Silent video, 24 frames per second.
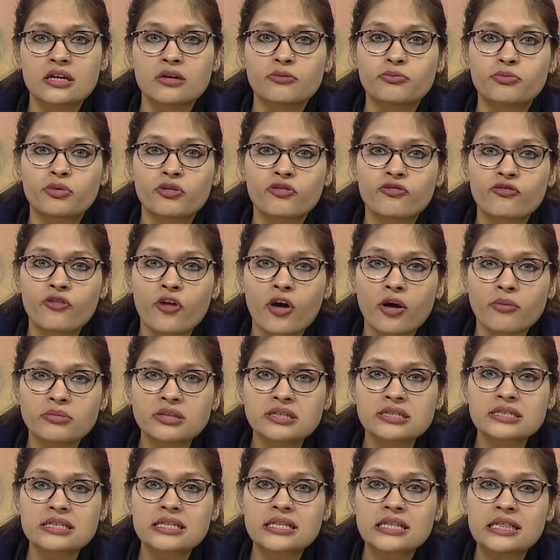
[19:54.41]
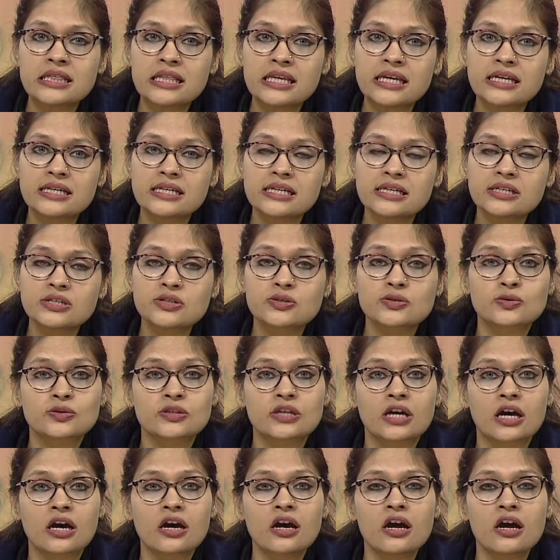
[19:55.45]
performance leading to the